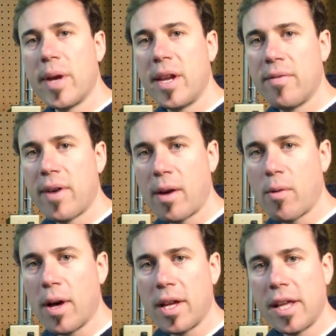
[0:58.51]
are made of
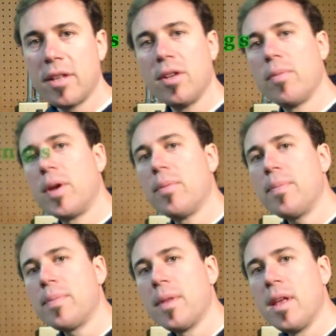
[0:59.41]
high quality
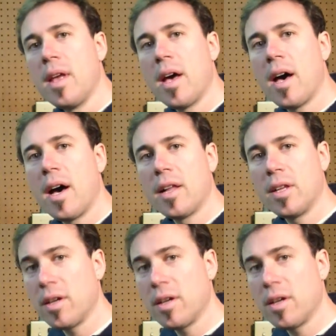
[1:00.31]
aluminum uh,